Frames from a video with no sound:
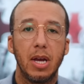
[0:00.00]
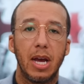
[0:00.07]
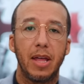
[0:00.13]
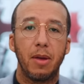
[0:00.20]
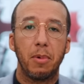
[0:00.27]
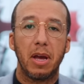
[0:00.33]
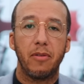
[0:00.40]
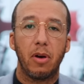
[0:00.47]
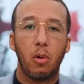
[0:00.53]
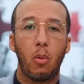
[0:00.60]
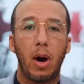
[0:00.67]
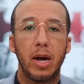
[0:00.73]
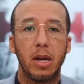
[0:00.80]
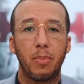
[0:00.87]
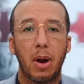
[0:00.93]
And then we have our
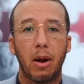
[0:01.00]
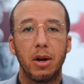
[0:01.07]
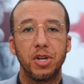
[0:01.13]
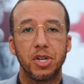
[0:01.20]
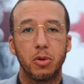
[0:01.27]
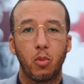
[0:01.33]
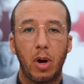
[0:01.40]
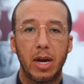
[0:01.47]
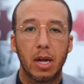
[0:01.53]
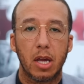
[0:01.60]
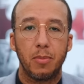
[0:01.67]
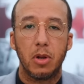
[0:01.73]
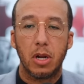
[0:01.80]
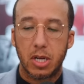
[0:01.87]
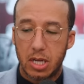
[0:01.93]
wider parish and wider
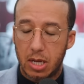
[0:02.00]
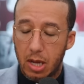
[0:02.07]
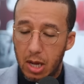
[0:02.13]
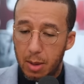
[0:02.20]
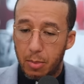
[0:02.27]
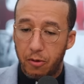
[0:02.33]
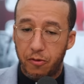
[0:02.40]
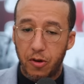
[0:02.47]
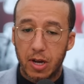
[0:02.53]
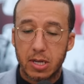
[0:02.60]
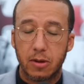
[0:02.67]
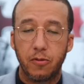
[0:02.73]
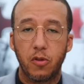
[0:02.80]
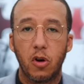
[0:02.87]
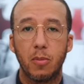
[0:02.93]
community. But first
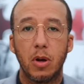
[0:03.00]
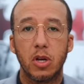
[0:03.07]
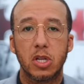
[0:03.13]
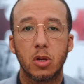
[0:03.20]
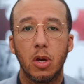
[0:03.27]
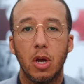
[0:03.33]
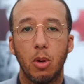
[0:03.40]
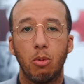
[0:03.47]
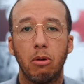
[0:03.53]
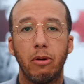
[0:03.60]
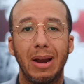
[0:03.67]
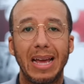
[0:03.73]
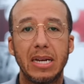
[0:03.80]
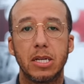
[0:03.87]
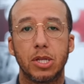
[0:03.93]
and foremost, we're
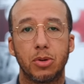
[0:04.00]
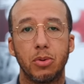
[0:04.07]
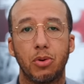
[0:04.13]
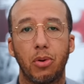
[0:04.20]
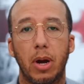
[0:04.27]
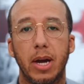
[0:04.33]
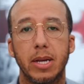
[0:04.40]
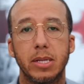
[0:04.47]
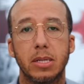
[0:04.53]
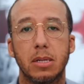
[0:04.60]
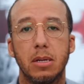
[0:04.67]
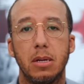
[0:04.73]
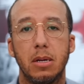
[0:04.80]
related through Christ.